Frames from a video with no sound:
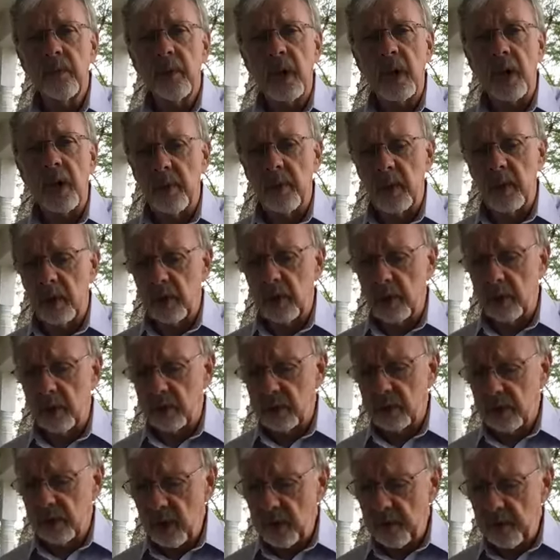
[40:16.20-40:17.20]
I mean,
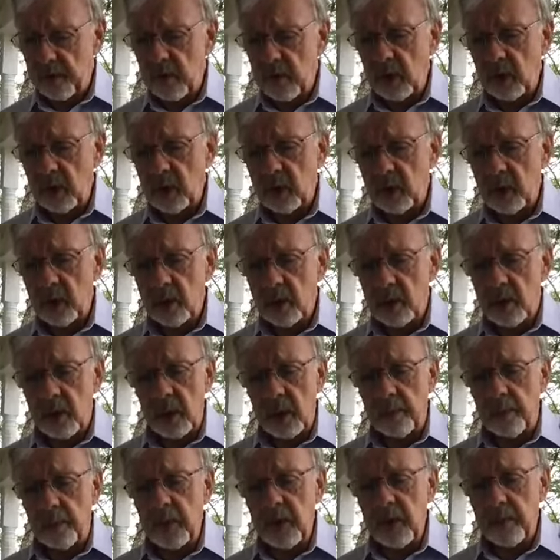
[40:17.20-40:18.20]
there's something
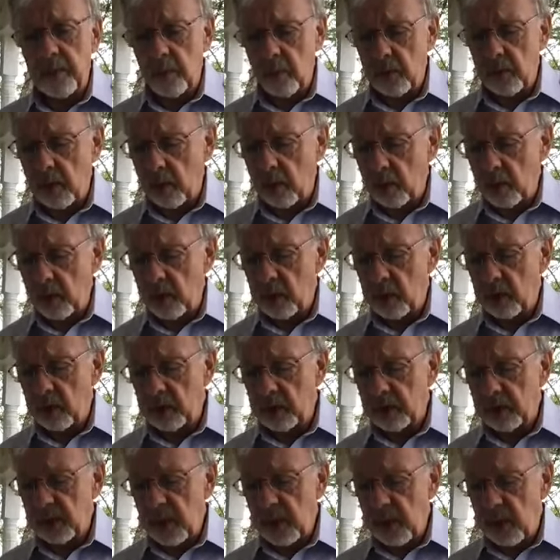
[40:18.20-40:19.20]
that people don't
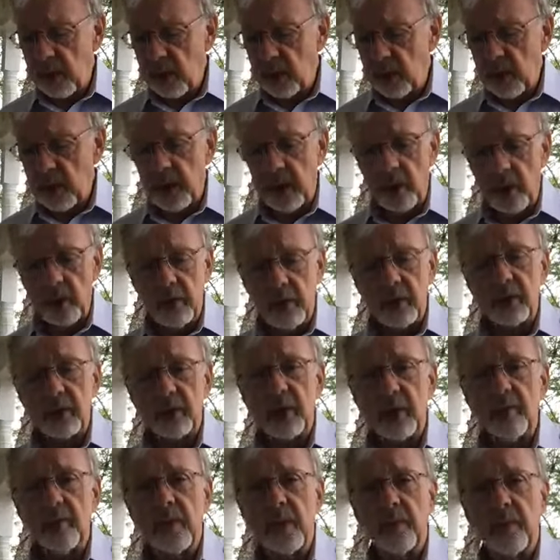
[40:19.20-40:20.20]
understand. I know there's
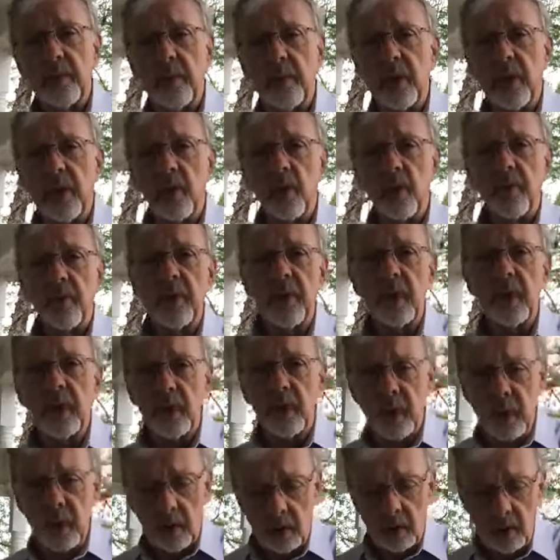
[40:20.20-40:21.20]
some people they don't
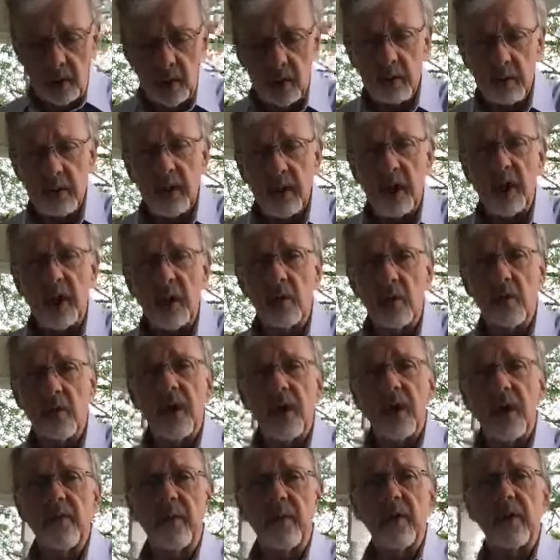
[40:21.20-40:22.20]
think they don't understand the
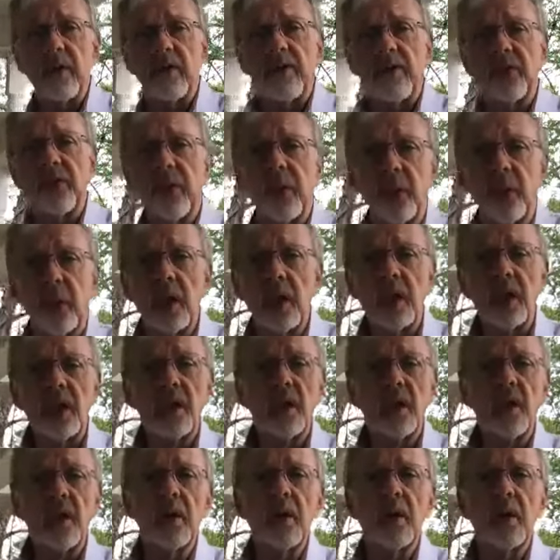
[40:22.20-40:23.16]
gravity of sin.